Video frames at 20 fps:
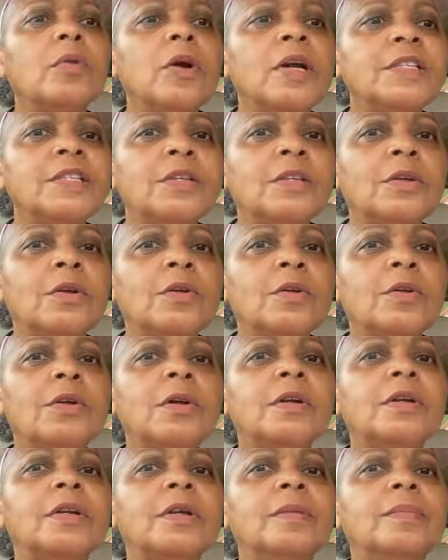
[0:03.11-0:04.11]
Praise the
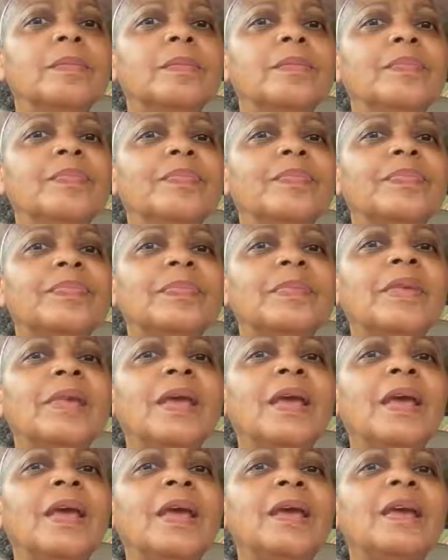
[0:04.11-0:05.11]
Lord
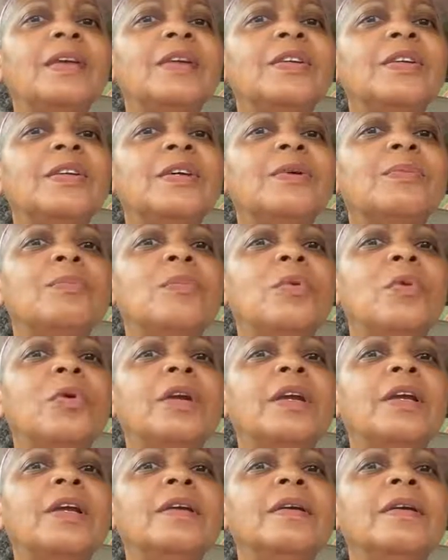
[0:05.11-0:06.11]
and good
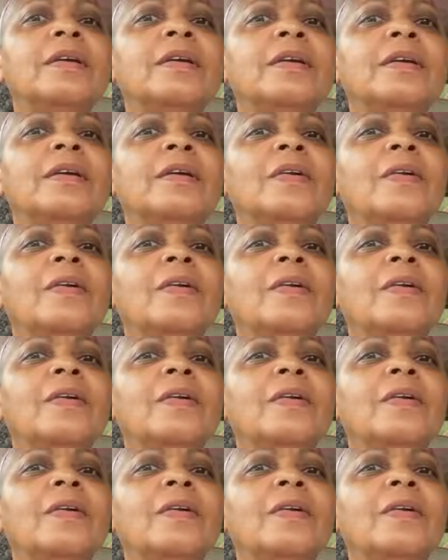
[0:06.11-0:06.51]
morning.